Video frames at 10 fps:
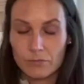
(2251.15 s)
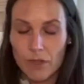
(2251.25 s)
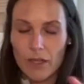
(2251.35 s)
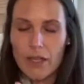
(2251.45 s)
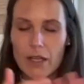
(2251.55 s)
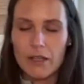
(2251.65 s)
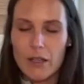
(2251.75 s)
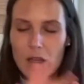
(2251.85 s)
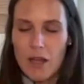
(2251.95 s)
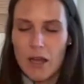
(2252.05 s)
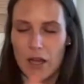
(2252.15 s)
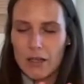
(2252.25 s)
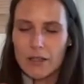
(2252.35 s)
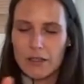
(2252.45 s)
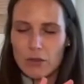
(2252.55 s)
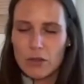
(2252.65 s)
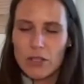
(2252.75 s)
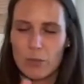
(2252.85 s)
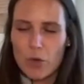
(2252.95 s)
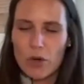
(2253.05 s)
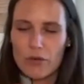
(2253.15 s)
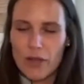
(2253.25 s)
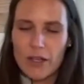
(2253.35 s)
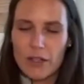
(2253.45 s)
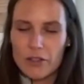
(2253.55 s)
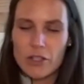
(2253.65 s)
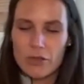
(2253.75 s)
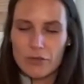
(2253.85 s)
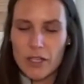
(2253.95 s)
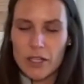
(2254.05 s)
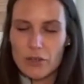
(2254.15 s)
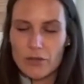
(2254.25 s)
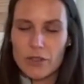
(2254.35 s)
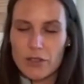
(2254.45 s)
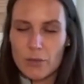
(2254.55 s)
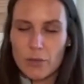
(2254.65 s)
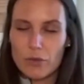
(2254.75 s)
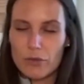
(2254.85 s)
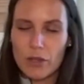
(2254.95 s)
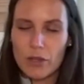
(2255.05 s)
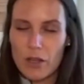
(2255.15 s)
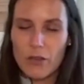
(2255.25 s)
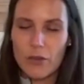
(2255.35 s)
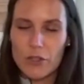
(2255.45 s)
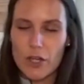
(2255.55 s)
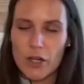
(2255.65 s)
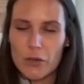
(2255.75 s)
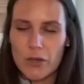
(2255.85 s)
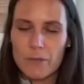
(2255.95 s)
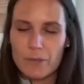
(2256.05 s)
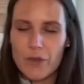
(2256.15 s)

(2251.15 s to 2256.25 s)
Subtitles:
Again, I need to clear more of energy, of the energy of disapproval, third chakra,